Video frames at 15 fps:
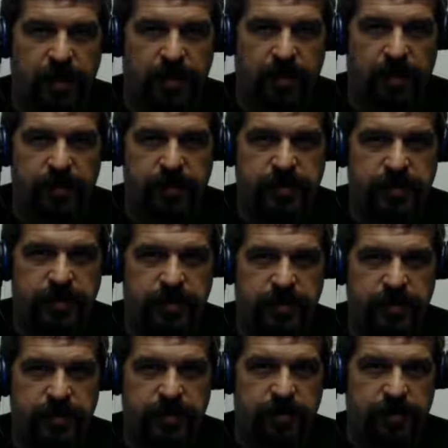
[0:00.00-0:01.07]
what's the
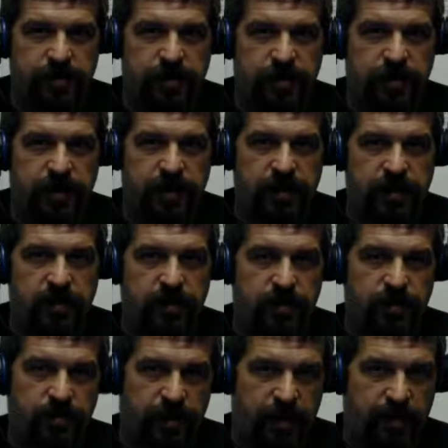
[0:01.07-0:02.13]
difference between
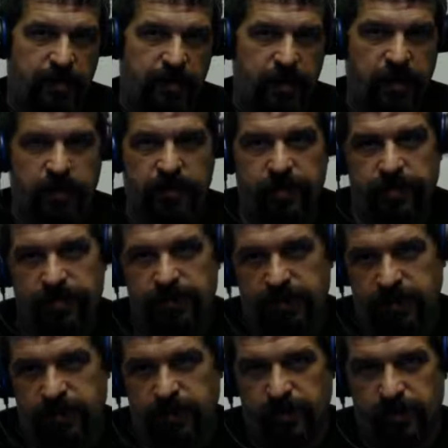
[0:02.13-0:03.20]
YouTube live video and
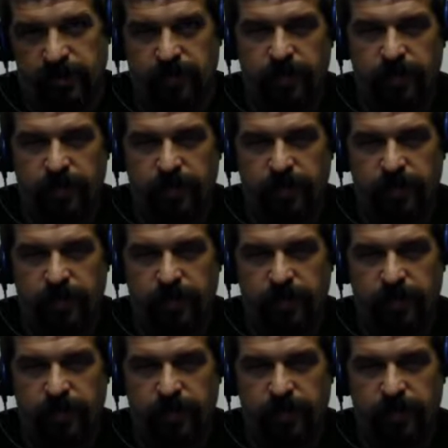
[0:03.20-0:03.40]
Facebook?